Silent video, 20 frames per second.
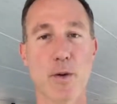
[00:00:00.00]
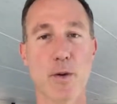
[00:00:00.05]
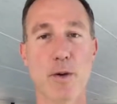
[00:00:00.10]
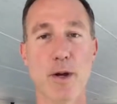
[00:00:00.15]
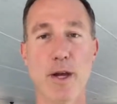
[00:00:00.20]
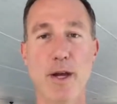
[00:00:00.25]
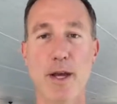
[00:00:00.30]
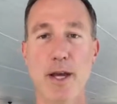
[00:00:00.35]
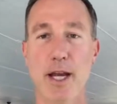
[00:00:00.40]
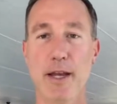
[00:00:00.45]

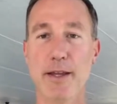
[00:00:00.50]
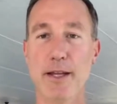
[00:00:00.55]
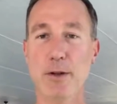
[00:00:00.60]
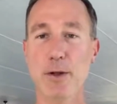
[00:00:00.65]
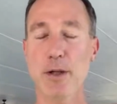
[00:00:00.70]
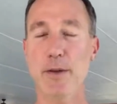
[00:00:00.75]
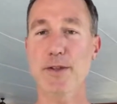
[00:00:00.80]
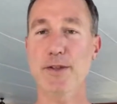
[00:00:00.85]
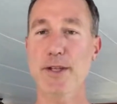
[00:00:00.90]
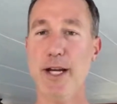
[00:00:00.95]
And then you look
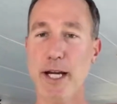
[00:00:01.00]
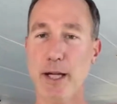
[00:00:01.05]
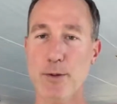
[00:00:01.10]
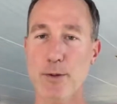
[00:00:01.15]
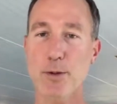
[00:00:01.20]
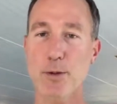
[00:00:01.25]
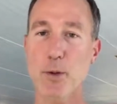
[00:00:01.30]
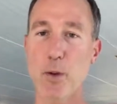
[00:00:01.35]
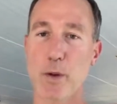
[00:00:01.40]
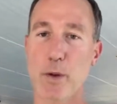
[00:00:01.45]
at the second
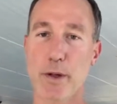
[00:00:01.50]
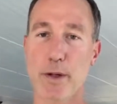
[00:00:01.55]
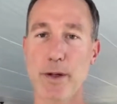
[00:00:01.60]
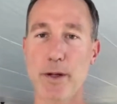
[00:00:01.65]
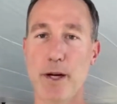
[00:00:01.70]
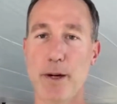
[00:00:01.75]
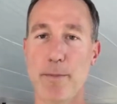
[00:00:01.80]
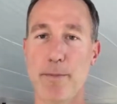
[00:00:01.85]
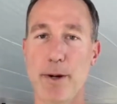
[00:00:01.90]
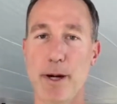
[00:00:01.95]
story
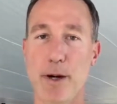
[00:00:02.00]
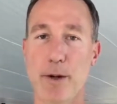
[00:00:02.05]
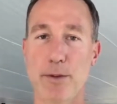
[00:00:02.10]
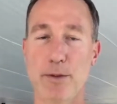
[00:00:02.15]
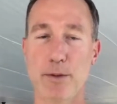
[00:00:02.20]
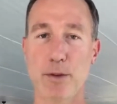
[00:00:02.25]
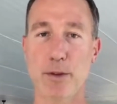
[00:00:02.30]
about,